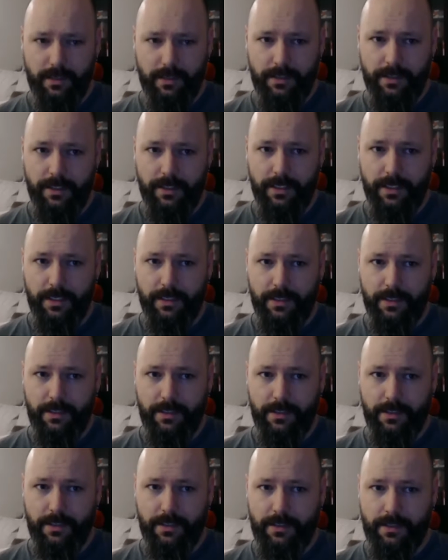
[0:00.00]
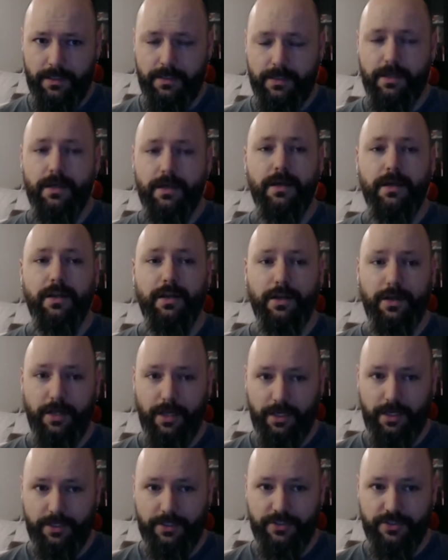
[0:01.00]
done.
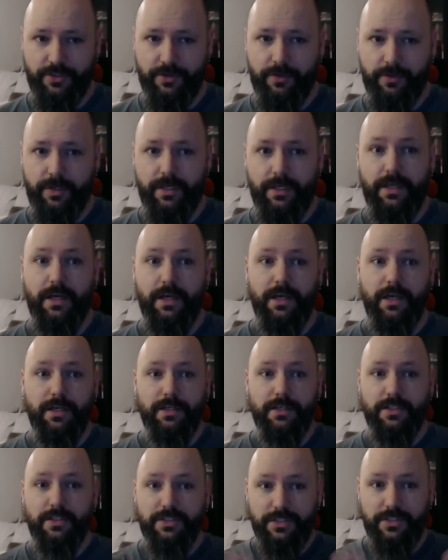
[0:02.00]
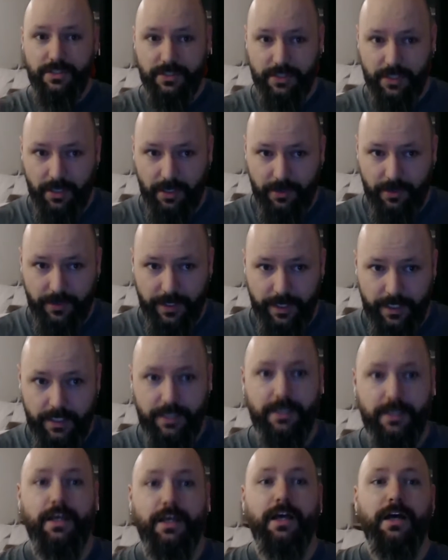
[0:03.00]
Not gonna show it. Sorry.
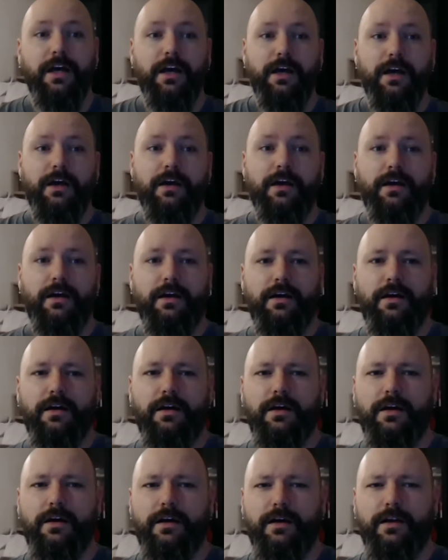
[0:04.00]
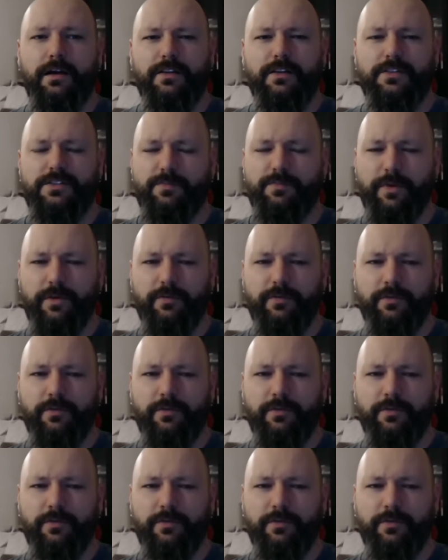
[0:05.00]
There's a bit of a